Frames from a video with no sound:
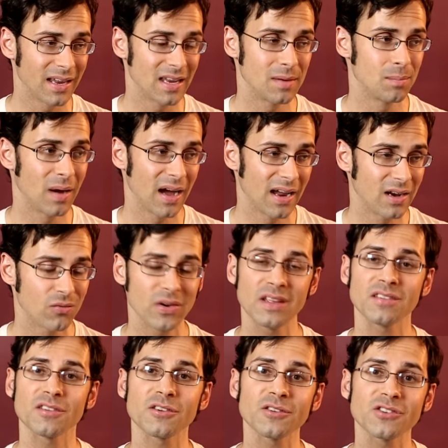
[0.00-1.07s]
in my
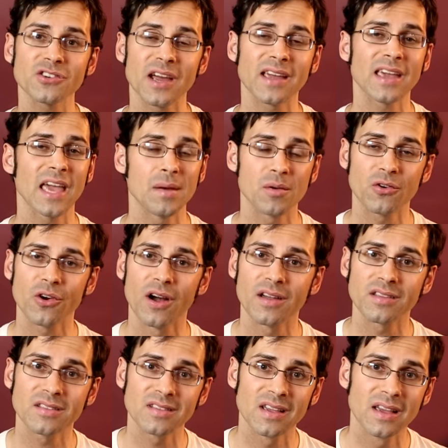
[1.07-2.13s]
research I came
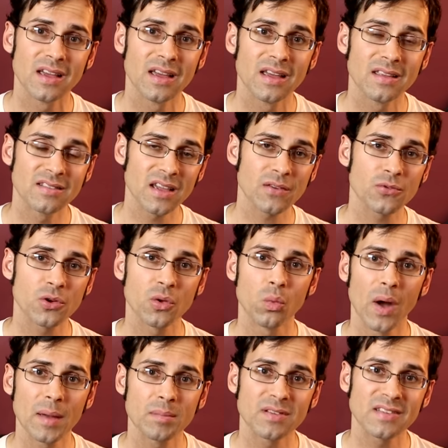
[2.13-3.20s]
across several
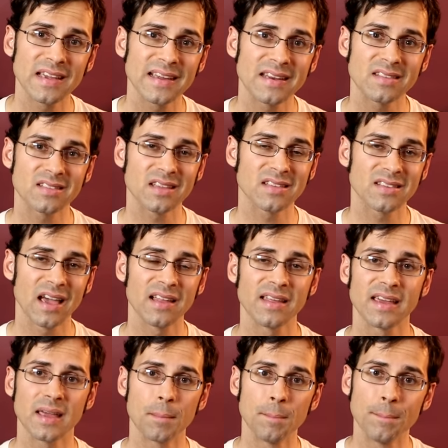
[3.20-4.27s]
websites
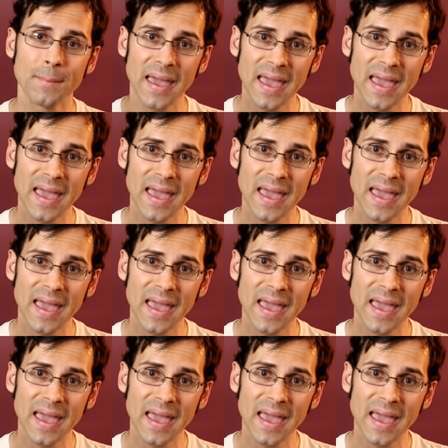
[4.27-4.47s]
selling